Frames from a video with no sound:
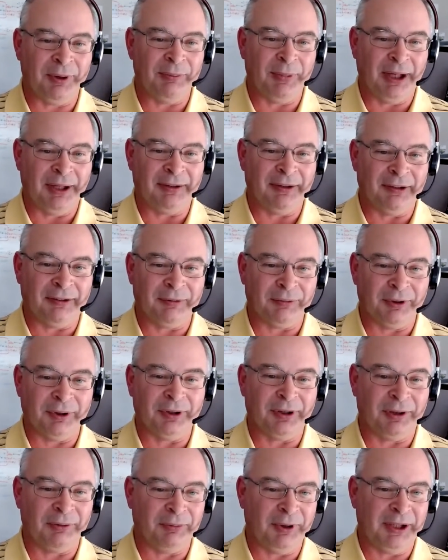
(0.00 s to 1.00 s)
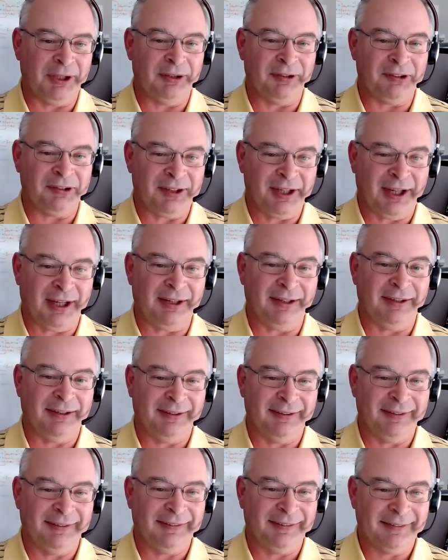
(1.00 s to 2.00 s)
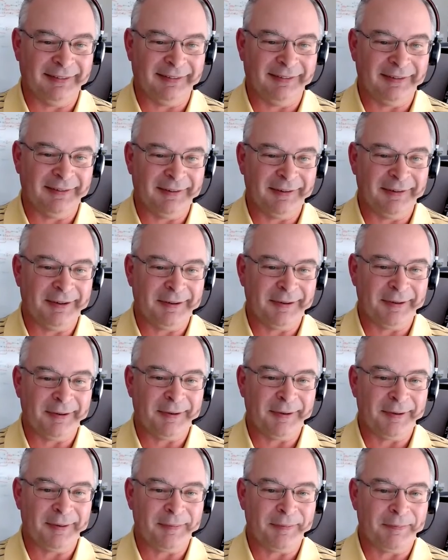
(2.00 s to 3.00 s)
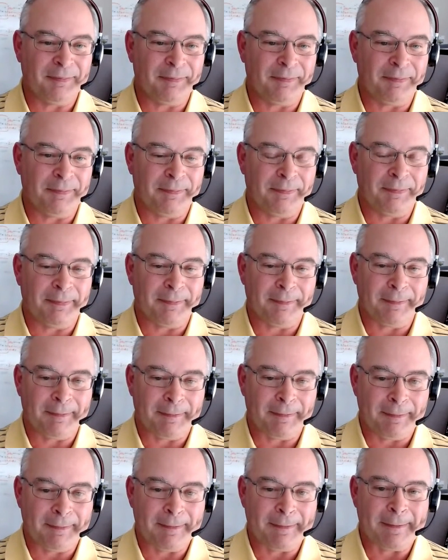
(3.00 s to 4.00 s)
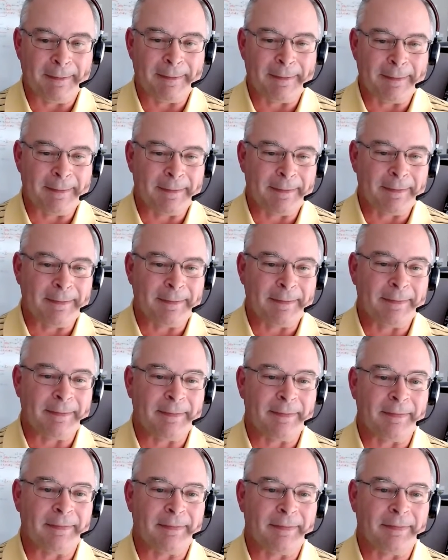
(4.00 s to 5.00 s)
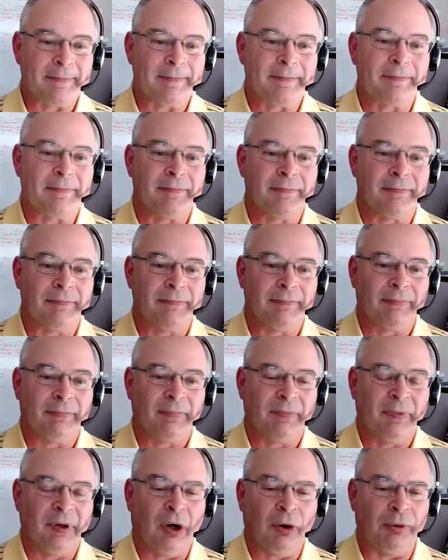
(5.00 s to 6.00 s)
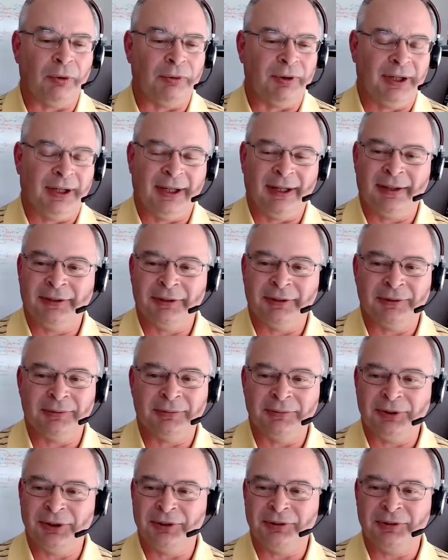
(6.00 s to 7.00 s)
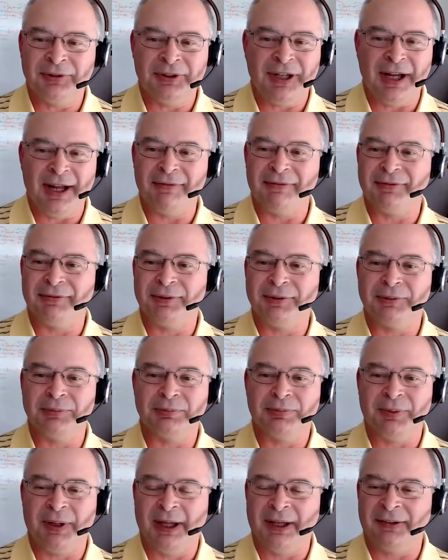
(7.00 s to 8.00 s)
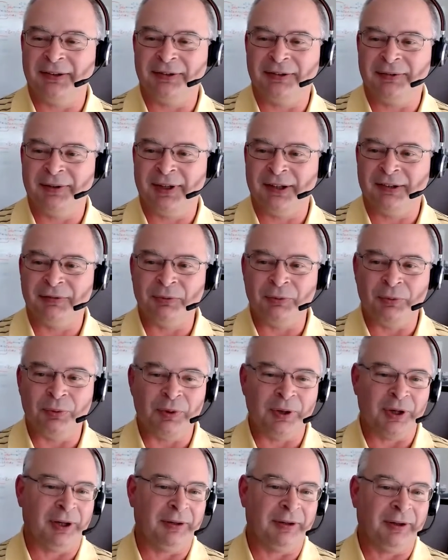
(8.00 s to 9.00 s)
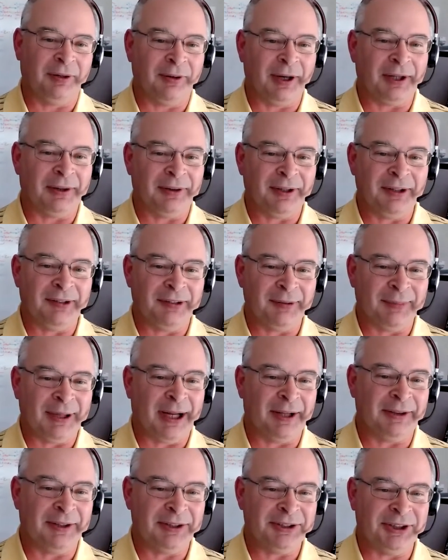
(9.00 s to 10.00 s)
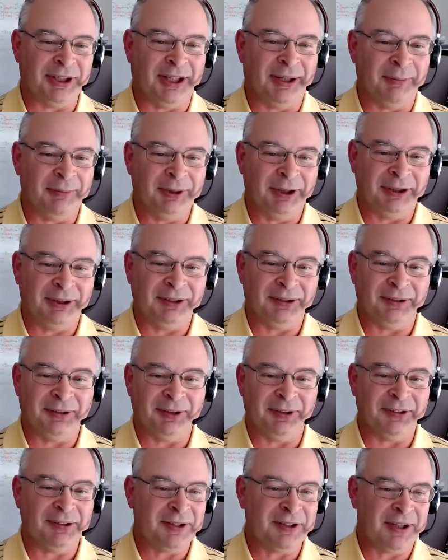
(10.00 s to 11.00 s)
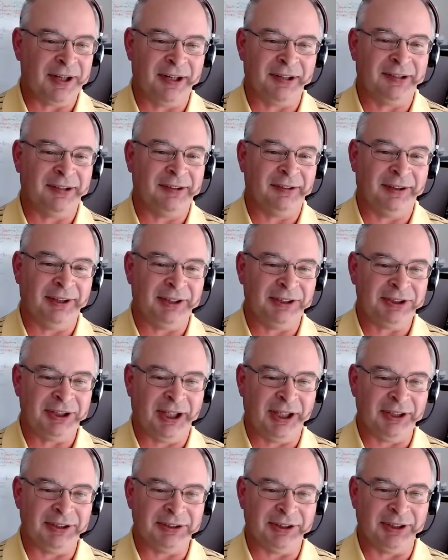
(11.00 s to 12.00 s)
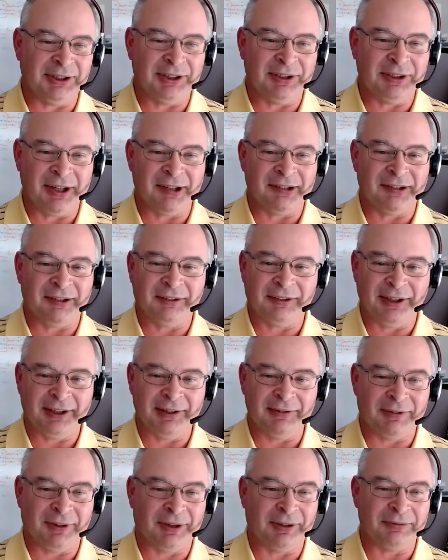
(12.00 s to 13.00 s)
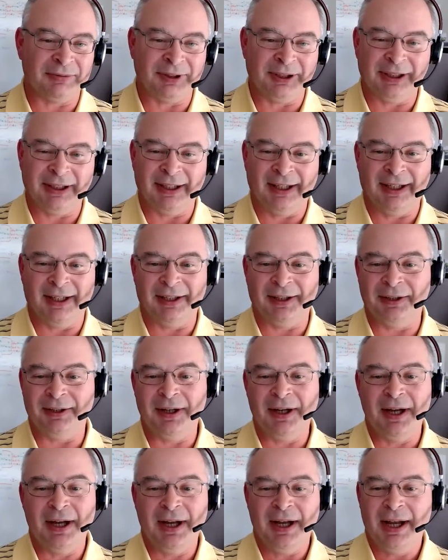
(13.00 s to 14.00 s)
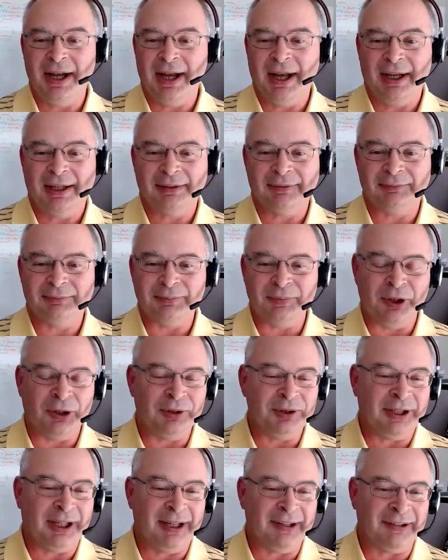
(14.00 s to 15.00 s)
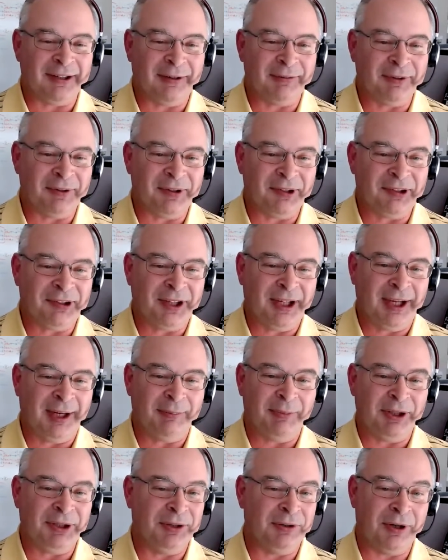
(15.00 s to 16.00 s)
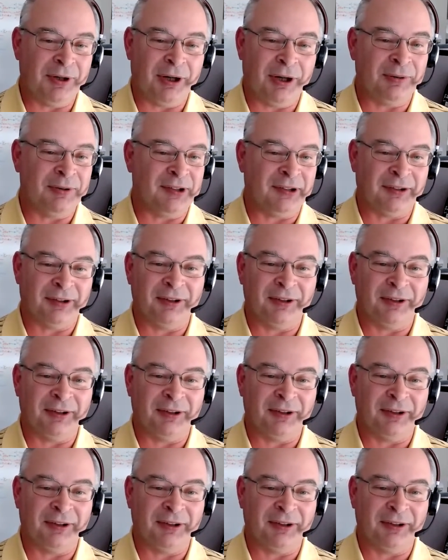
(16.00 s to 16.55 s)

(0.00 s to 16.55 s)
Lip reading: So a lot of times you're self-learning, you're discovering. Oh yeah, you're never. That's one of the great things about the job is it's constantly changing, constantly evolving, and no day's ever the same, and you always learn something new every day.